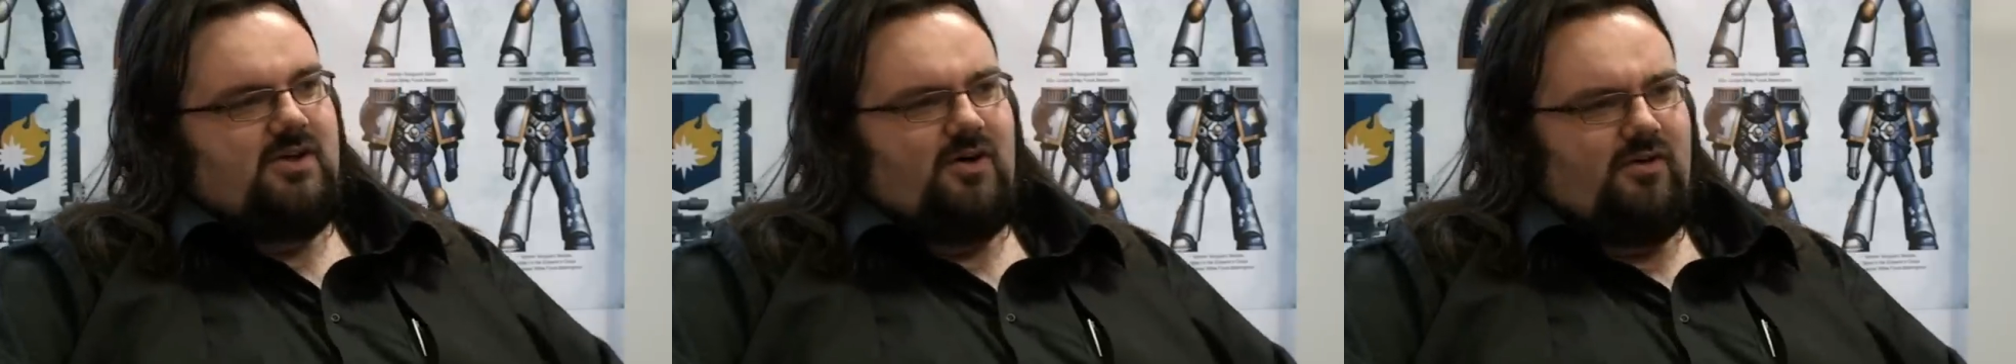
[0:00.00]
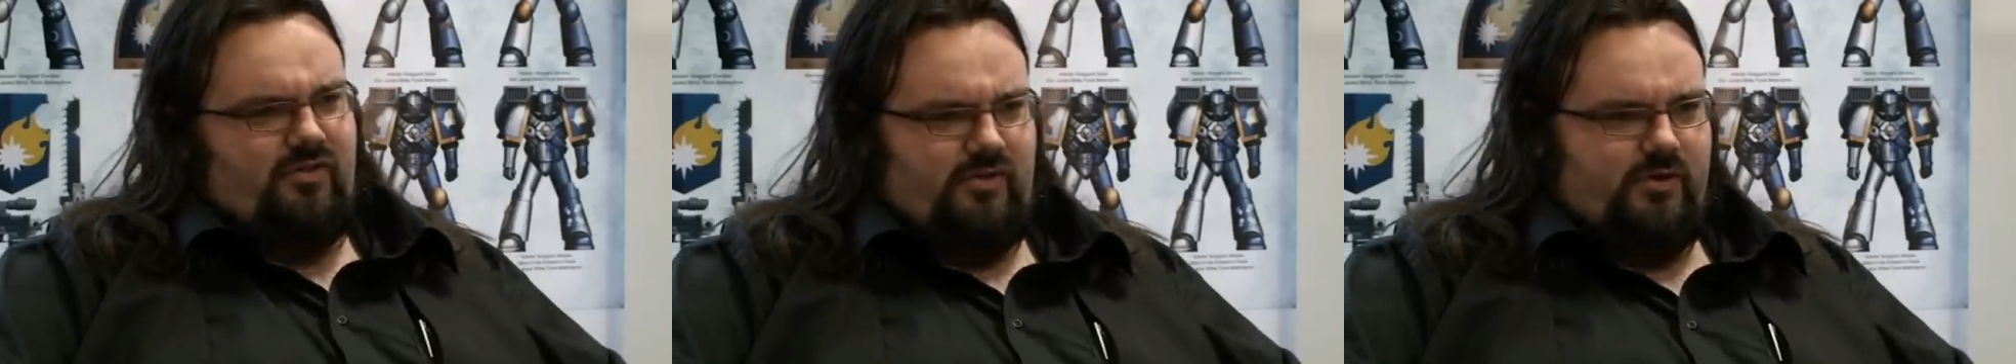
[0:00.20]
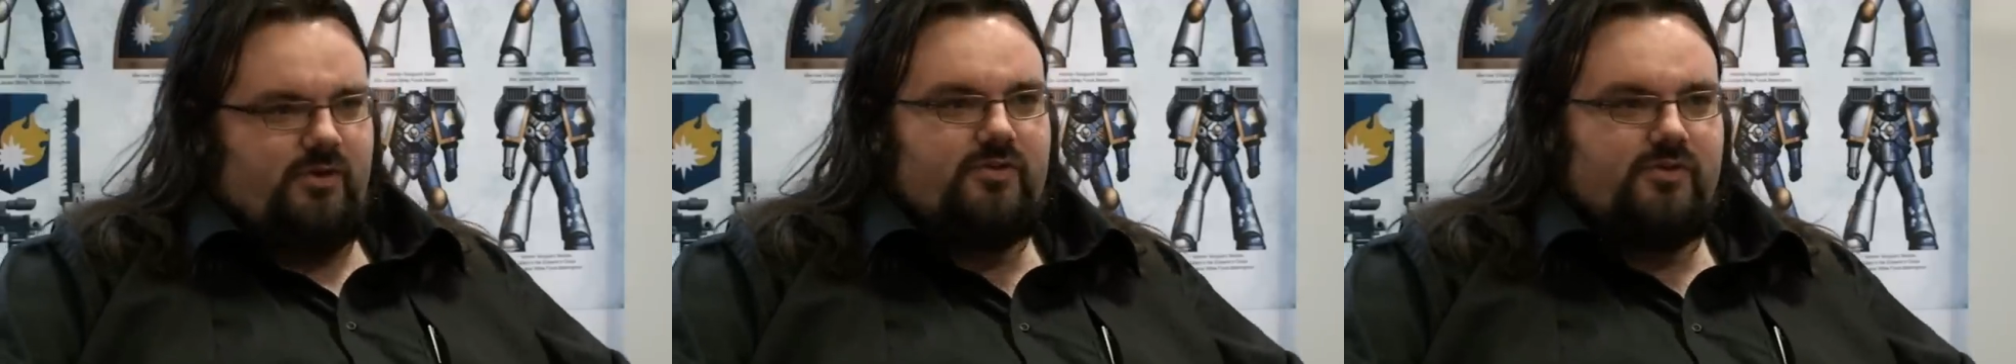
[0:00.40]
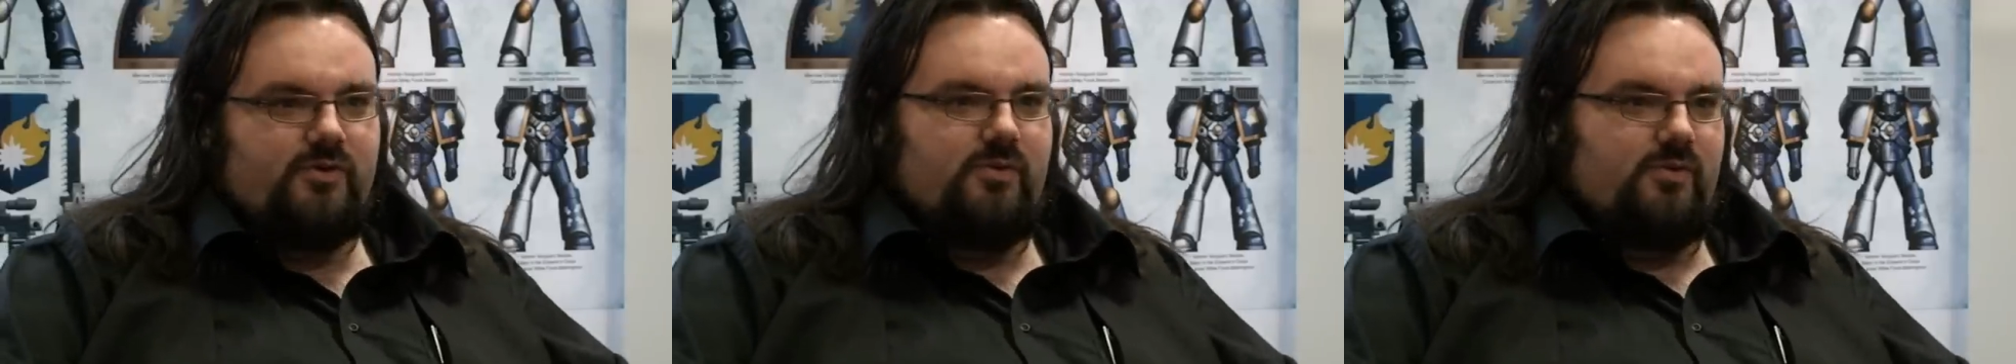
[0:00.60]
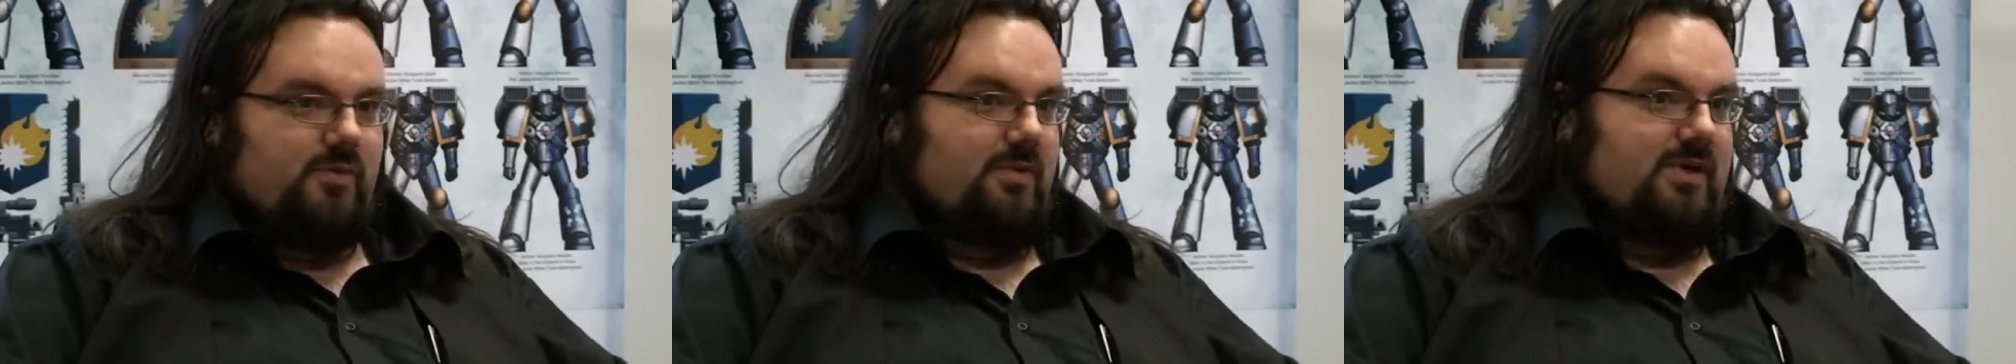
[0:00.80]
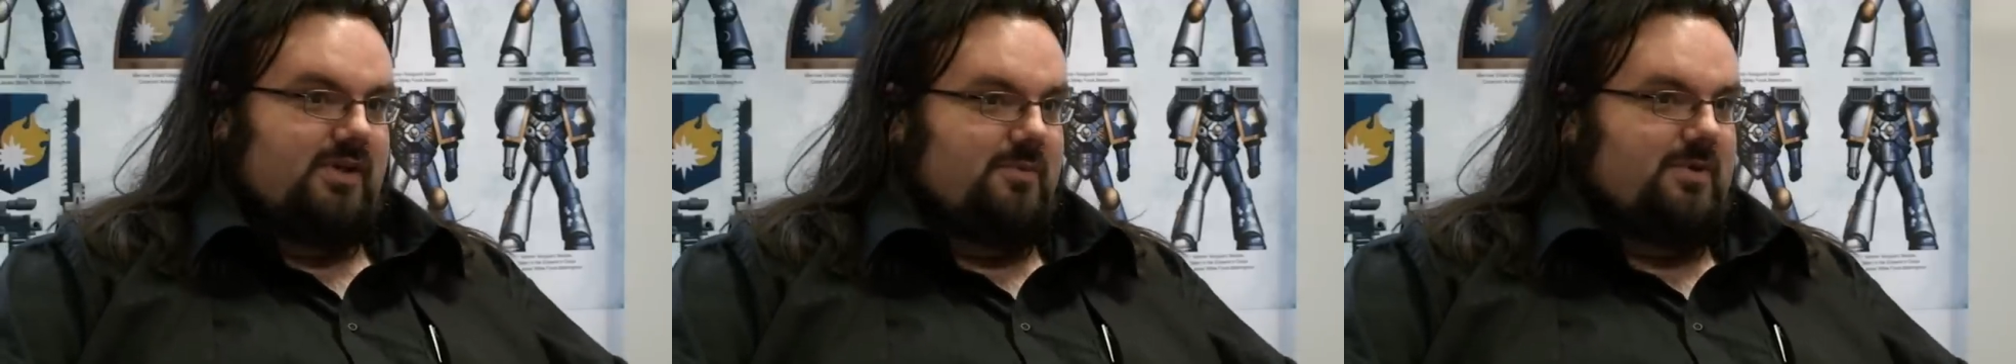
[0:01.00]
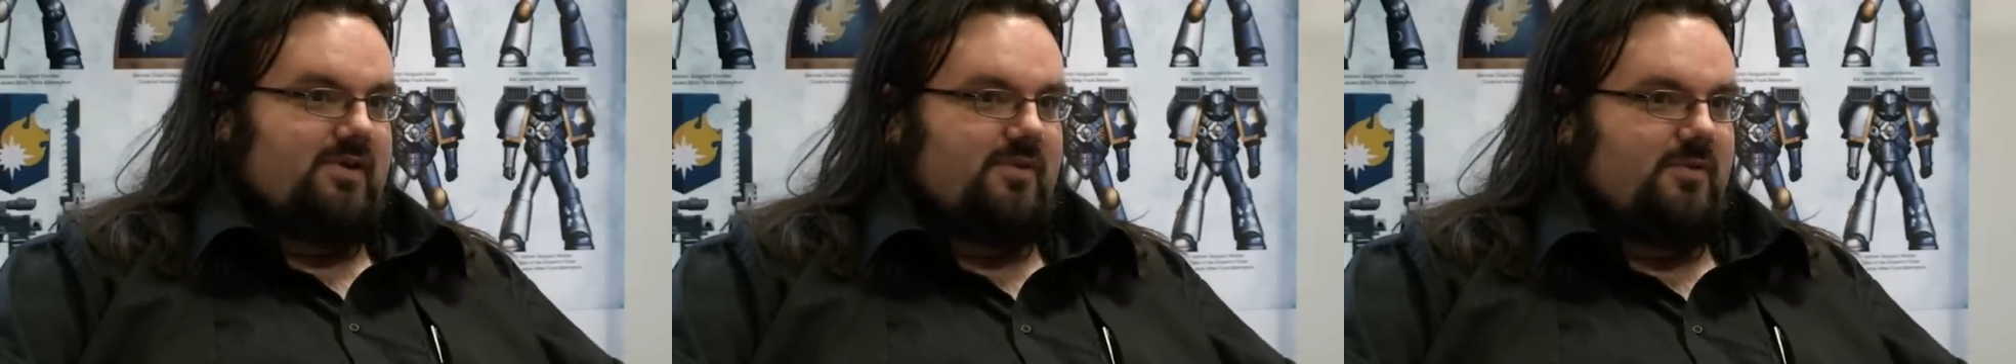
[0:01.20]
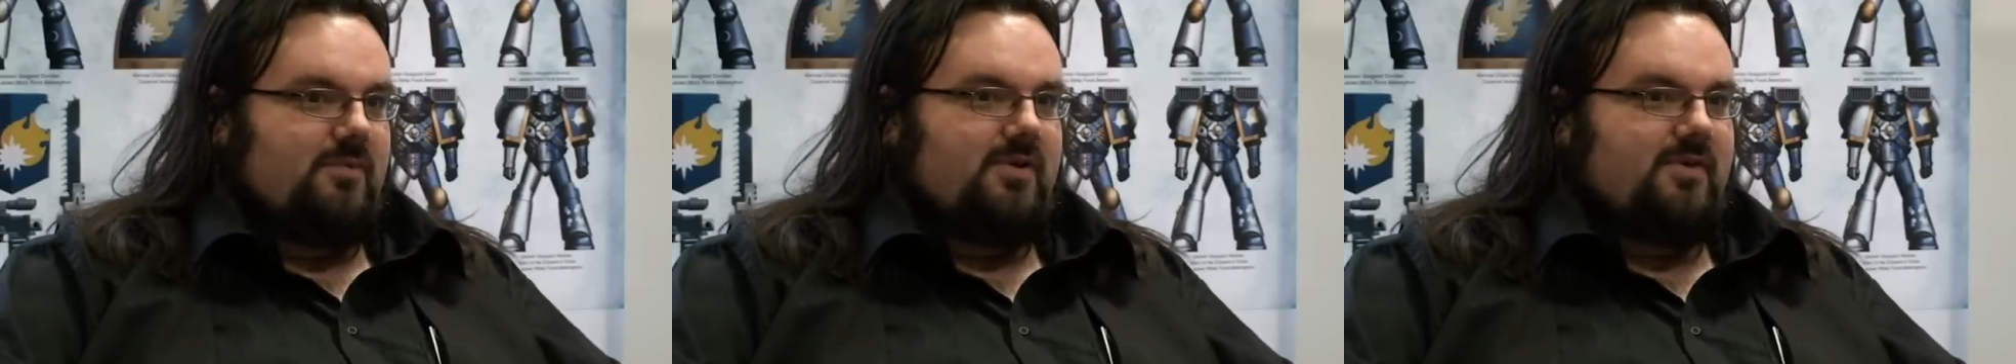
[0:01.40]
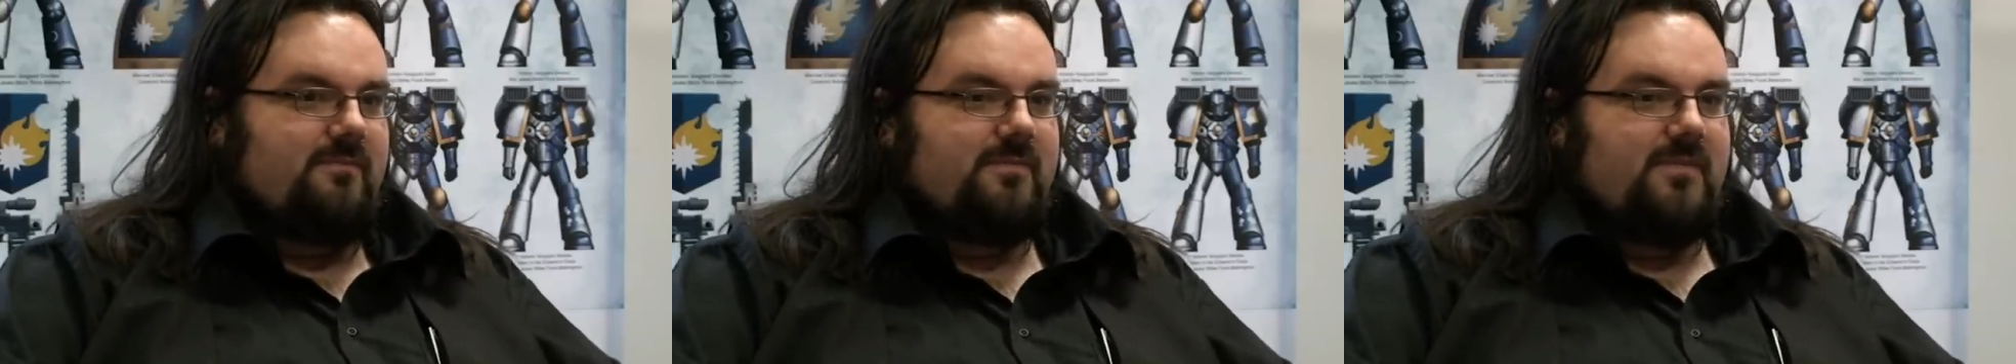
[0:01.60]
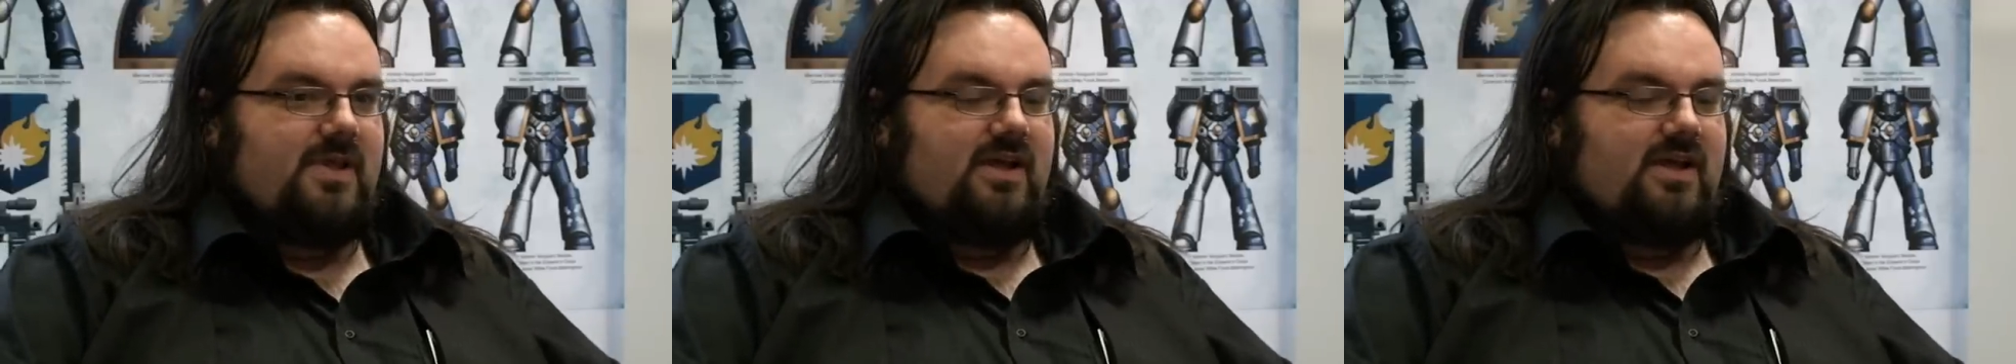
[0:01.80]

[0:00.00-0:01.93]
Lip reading: of the who, the why, the where, and the what.